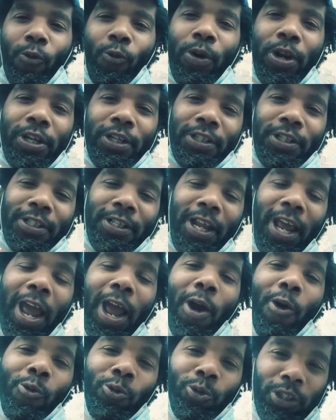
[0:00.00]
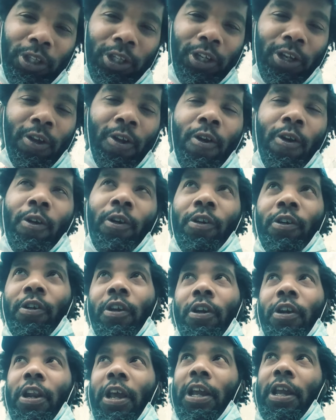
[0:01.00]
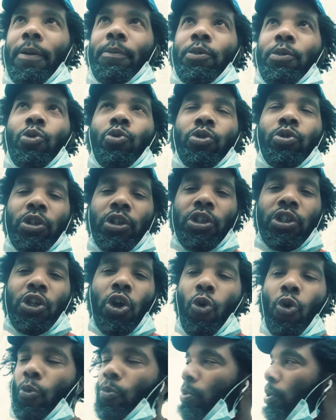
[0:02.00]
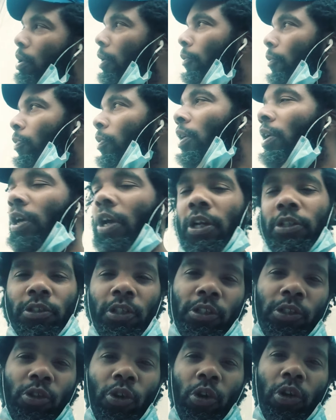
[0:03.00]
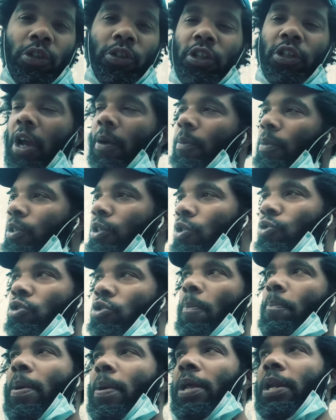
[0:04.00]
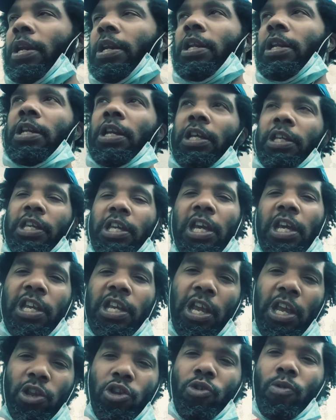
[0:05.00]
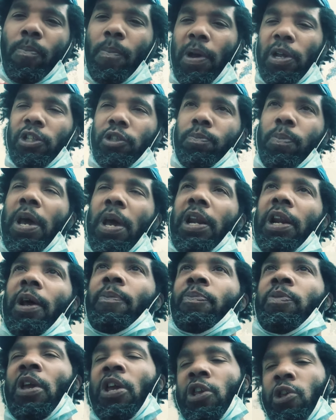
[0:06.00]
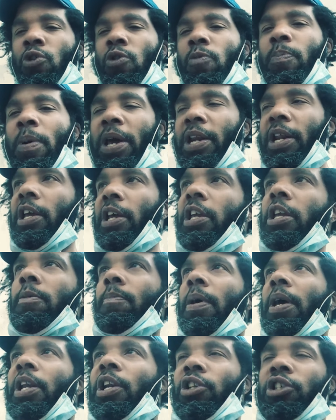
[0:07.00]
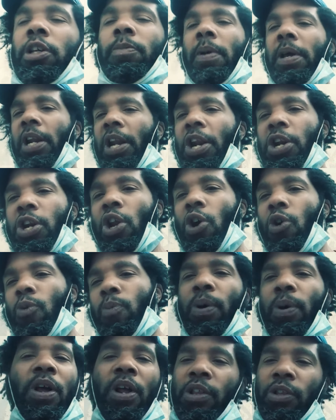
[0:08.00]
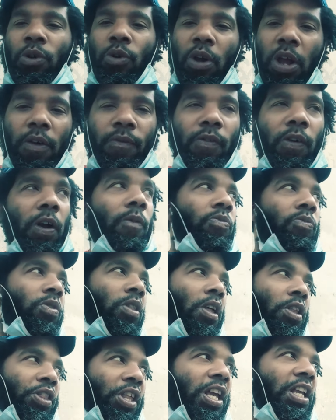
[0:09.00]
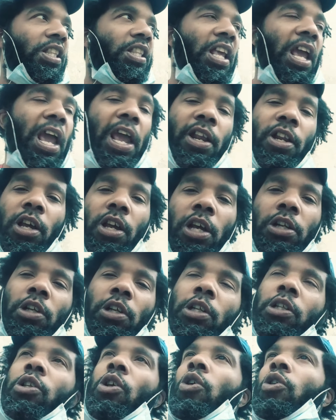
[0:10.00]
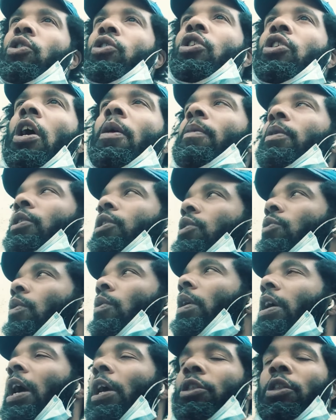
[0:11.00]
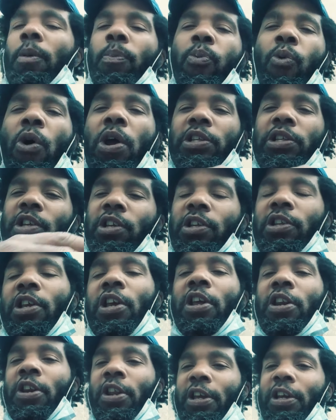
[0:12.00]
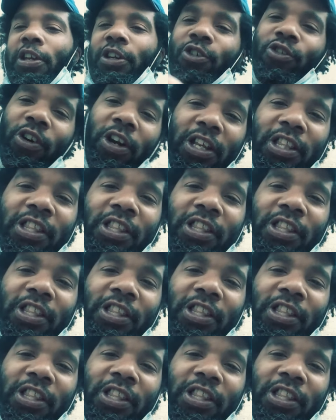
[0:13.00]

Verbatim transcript: rinsed out like I'm using scope. Uncle Doug is coming through, you better than the kid, yeah, you much better. You better, he better, she better. Nope, don't ever think that. Underdog is coming through, I got the poison, nigga, drink